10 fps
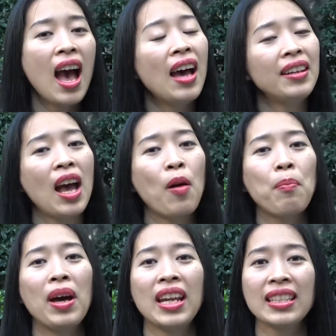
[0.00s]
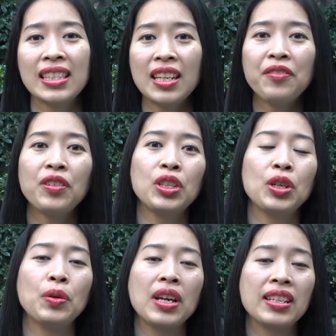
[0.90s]
Now, my next tip for
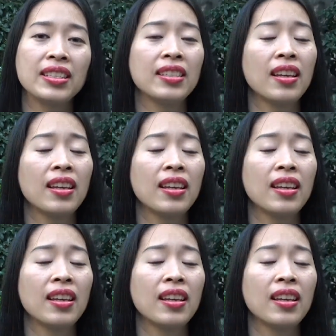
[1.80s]
you is